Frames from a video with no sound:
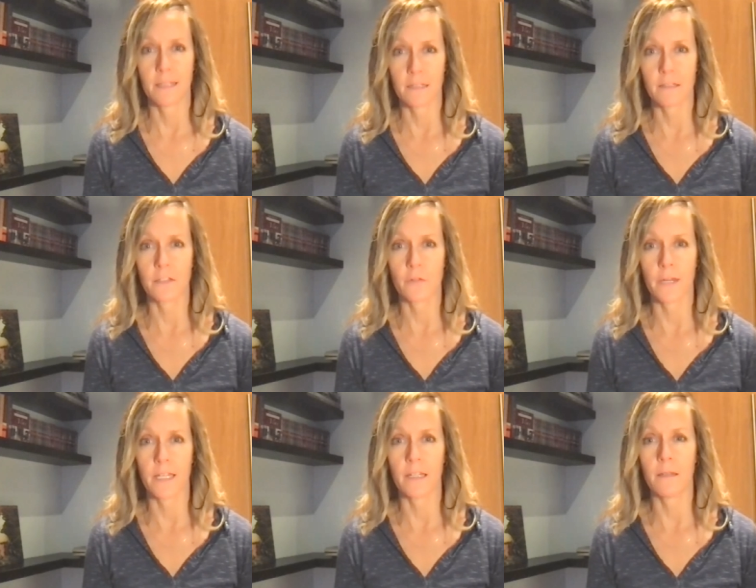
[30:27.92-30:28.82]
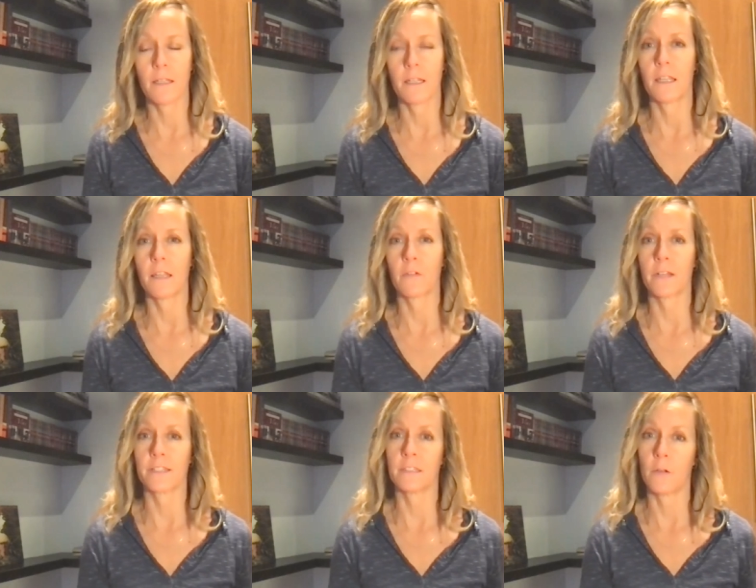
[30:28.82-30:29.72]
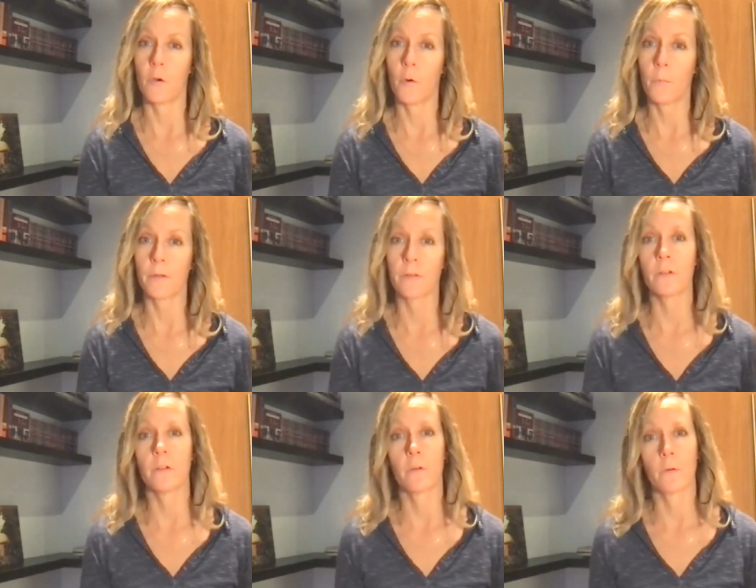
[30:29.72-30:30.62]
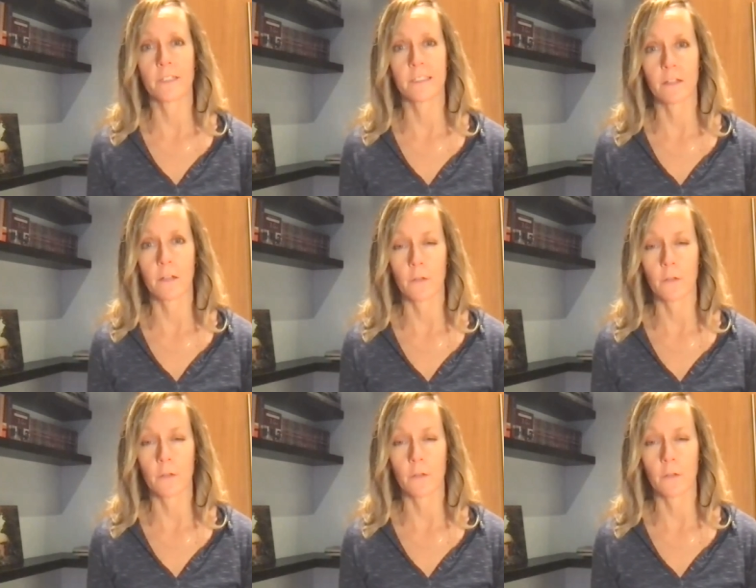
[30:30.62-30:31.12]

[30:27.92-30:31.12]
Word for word: daily training, either as an opener or as a